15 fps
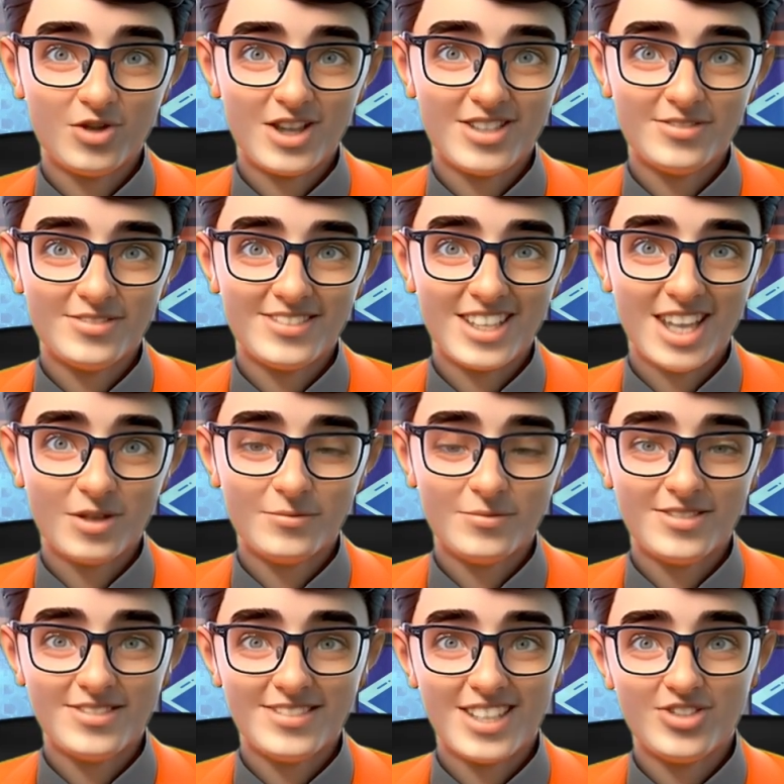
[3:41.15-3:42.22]
write on the
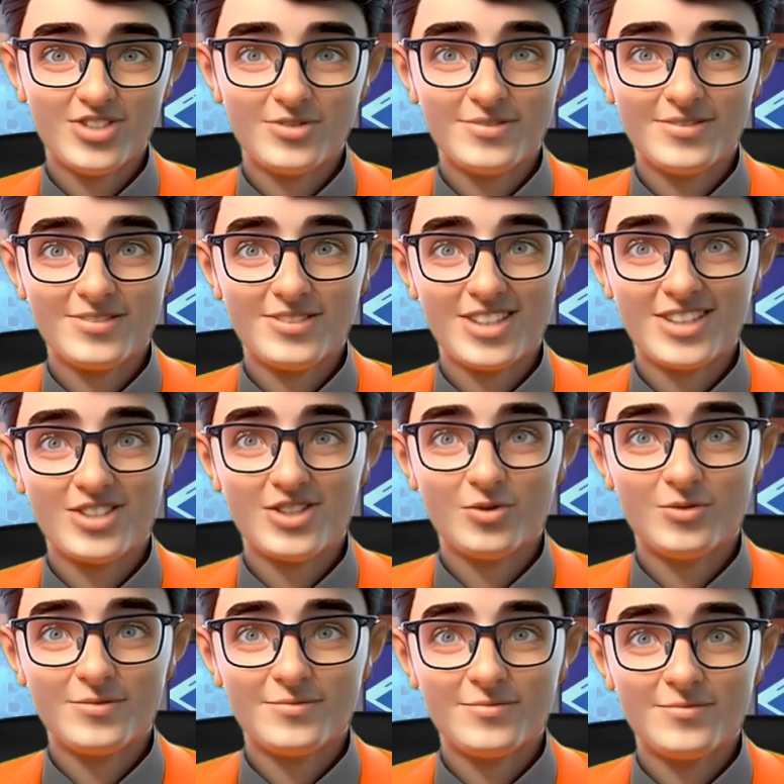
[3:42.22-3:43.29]
comment section. Thank you.